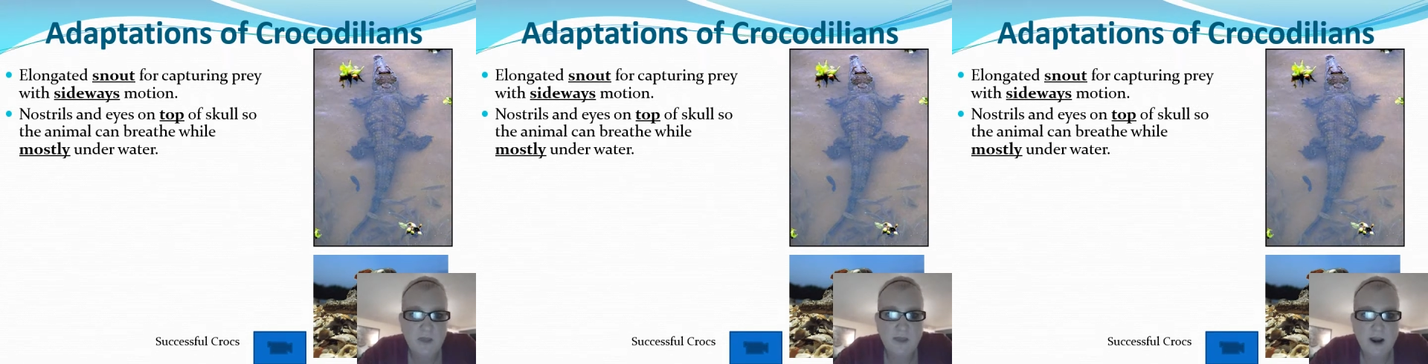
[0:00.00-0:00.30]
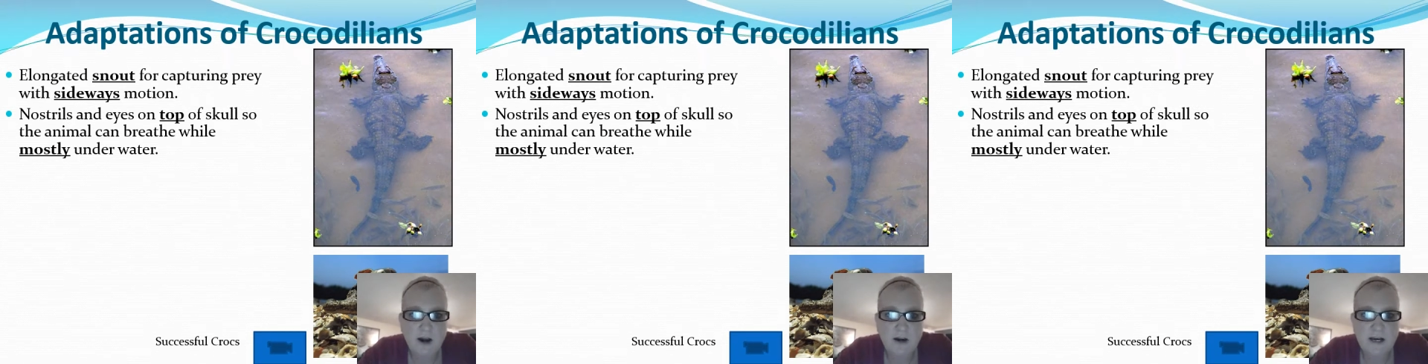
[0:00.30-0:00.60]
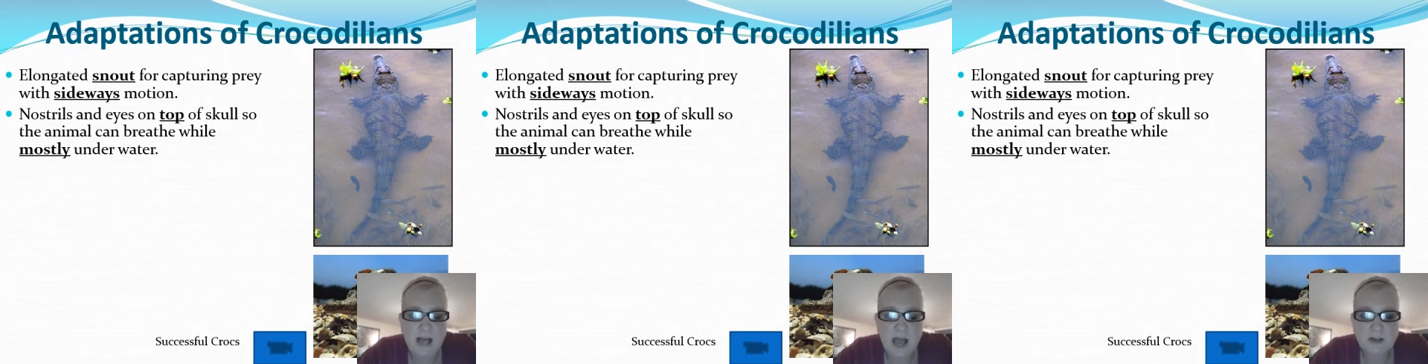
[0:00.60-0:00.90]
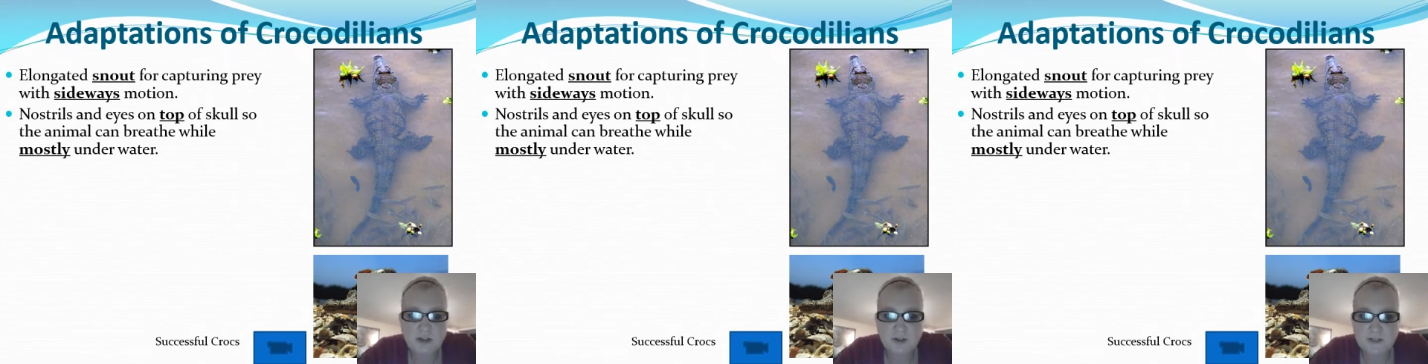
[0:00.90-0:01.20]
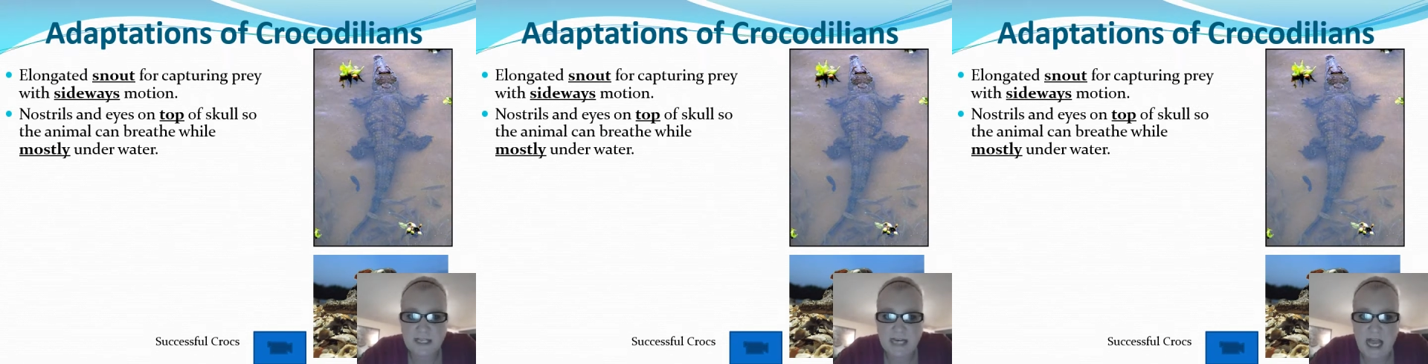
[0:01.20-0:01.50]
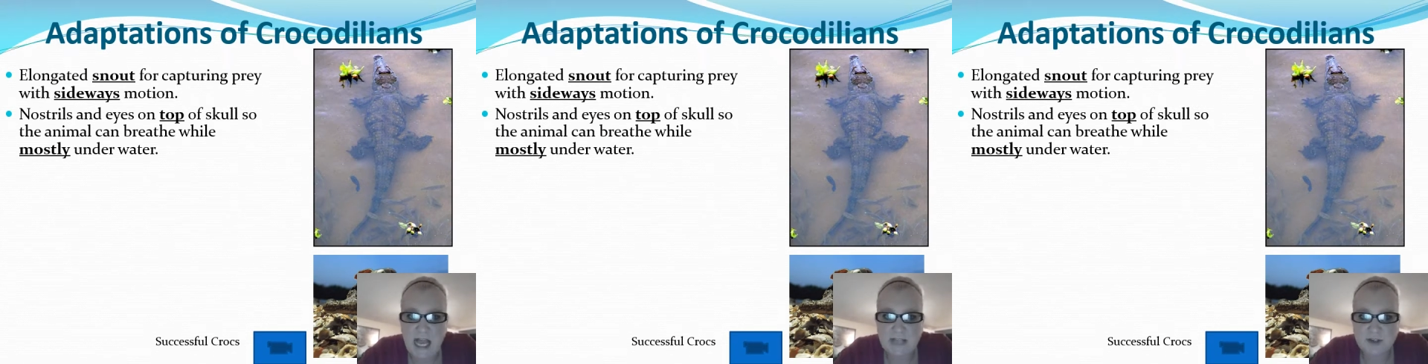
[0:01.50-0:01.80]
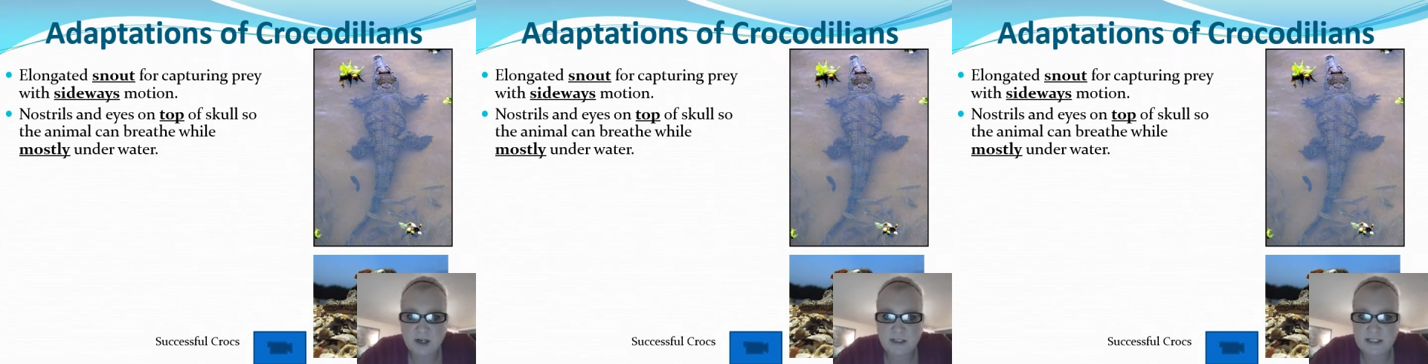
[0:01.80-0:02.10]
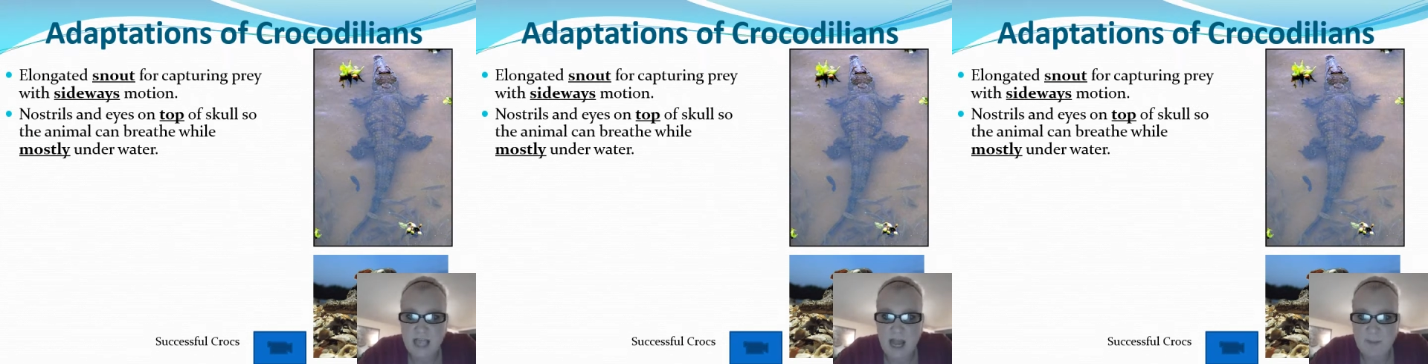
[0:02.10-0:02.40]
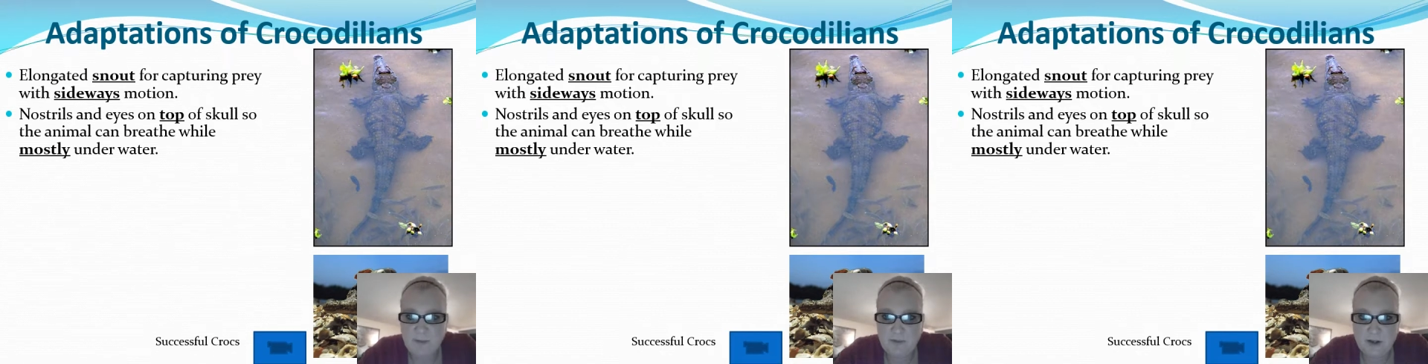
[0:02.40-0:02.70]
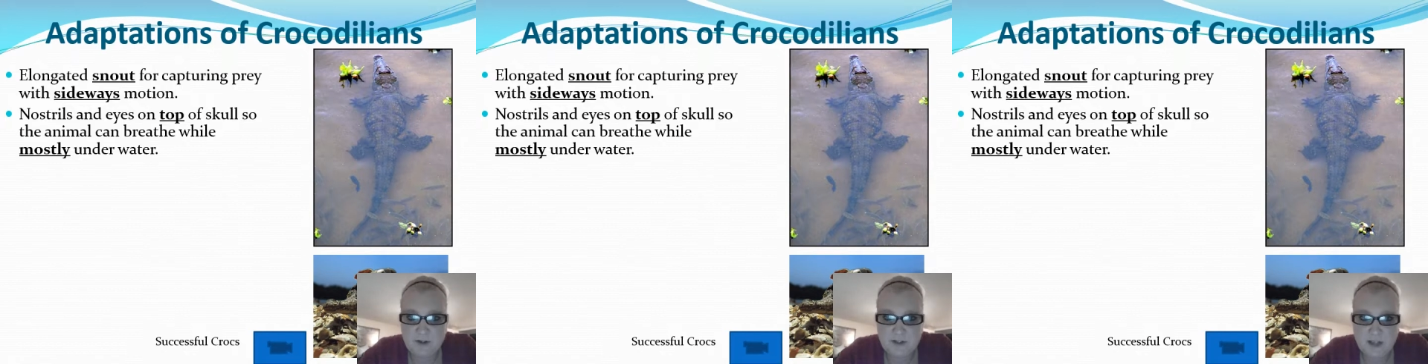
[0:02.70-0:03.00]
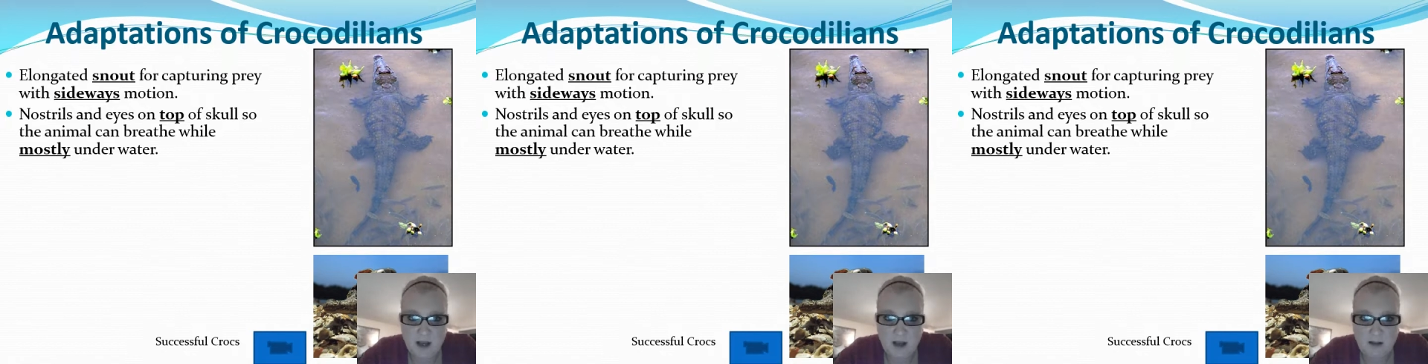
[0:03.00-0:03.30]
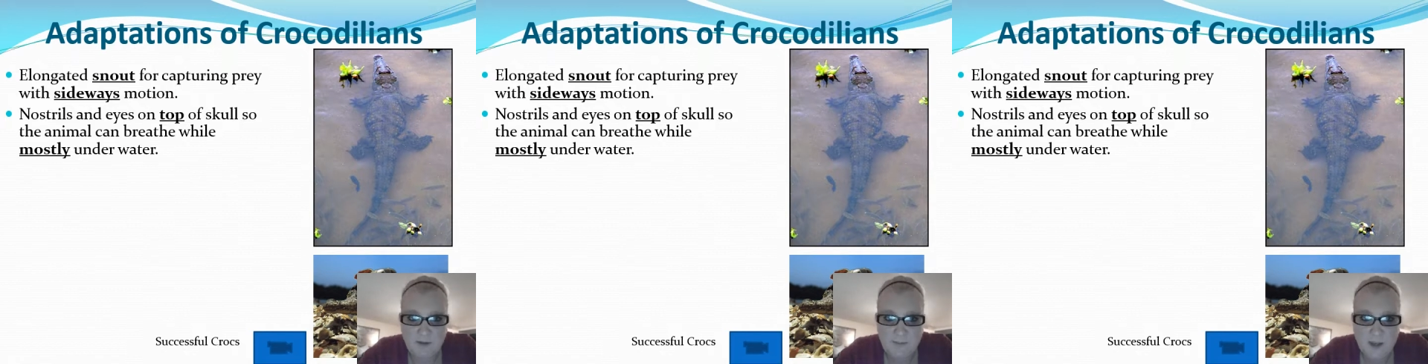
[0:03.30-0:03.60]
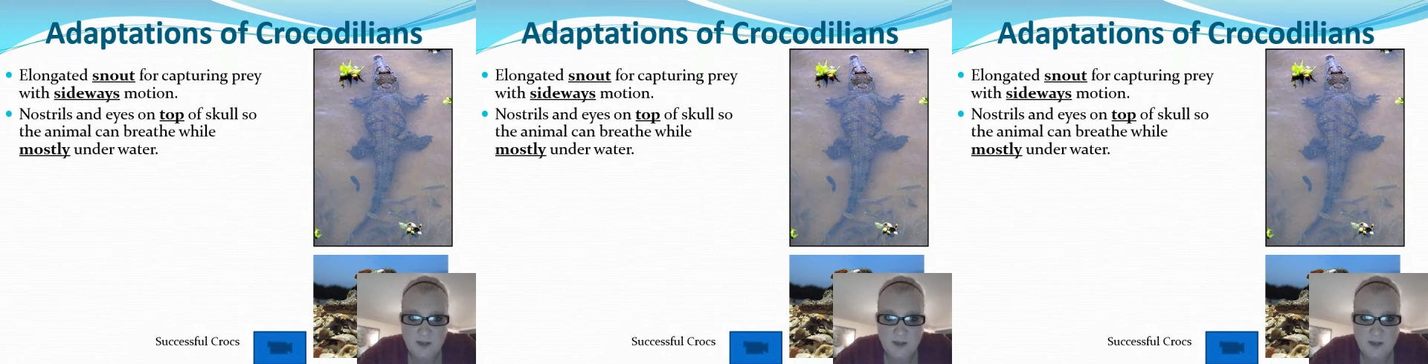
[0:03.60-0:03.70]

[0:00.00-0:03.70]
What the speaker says: Their nostrils and eyes are on top of their skull